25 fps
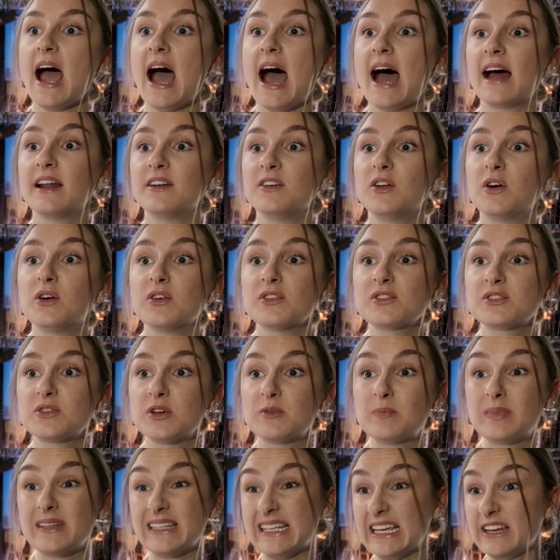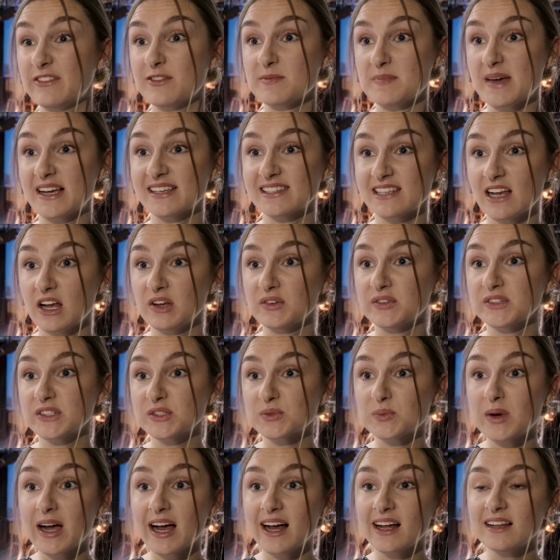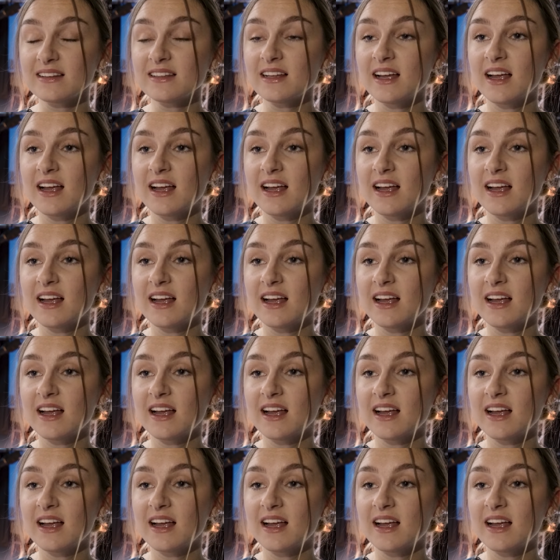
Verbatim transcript: and also believe in myself as well.